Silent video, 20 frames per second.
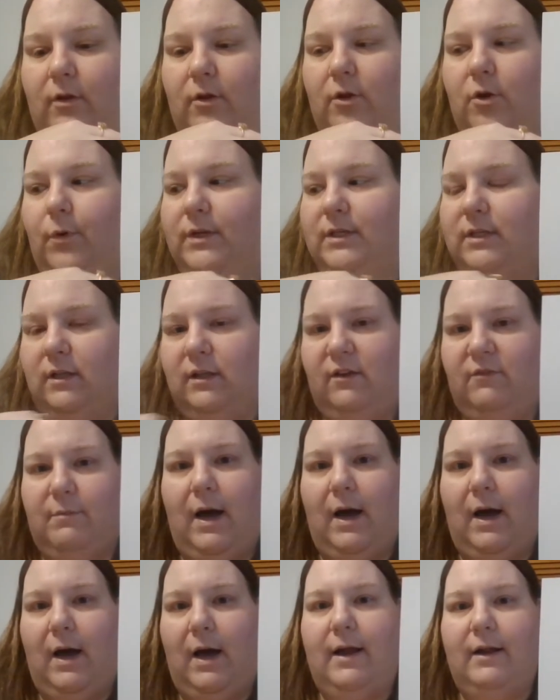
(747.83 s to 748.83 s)
going to leave
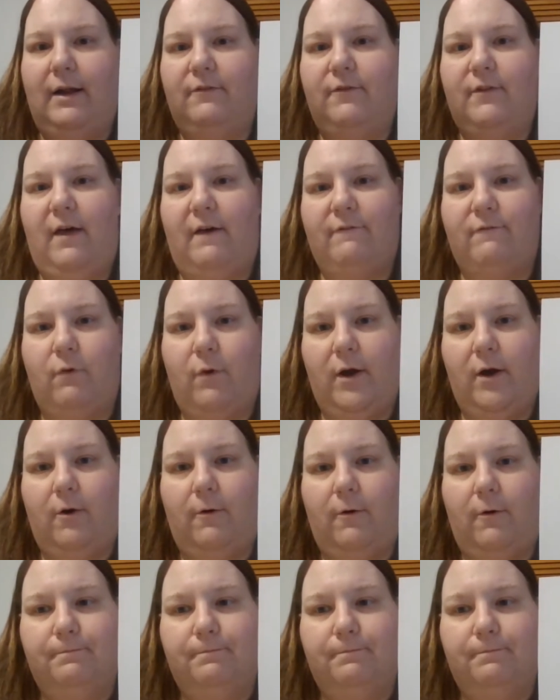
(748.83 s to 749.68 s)
behind for that foil.